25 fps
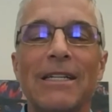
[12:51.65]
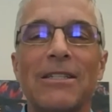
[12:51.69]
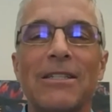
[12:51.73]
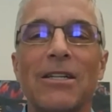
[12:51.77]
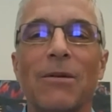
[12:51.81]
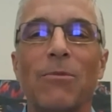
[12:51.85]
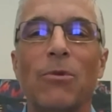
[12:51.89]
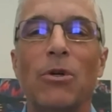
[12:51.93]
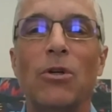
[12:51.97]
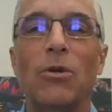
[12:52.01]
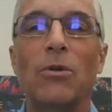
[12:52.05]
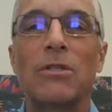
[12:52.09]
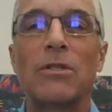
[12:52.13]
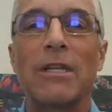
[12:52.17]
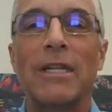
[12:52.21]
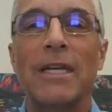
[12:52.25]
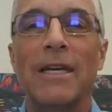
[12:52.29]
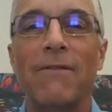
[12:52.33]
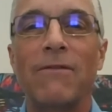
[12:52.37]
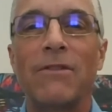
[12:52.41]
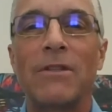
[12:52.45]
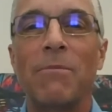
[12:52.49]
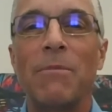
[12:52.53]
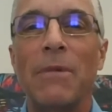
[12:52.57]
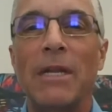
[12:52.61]
someone who's
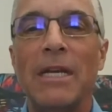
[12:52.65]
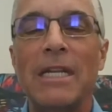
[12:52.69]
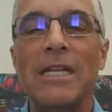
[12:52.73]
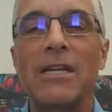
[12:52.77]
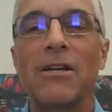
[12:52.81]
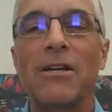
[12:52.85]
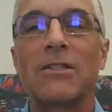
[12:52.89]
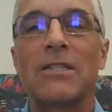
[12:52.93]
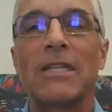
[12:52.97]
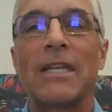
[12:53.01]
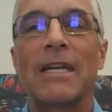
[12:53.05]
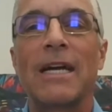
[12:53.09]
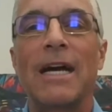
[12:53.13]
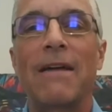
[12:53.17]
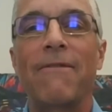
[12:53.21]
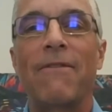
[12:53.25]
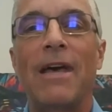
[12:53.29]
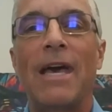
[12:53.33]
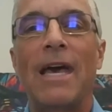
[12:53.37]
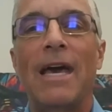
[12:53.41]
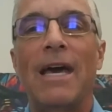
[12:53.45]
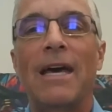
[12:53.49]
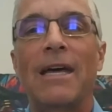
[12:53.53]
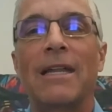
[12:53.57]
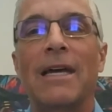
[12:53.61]
lived the many years that
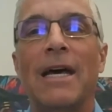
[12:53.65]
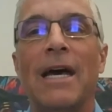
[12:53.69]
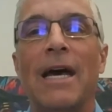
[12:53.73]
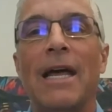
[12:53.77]
I've had,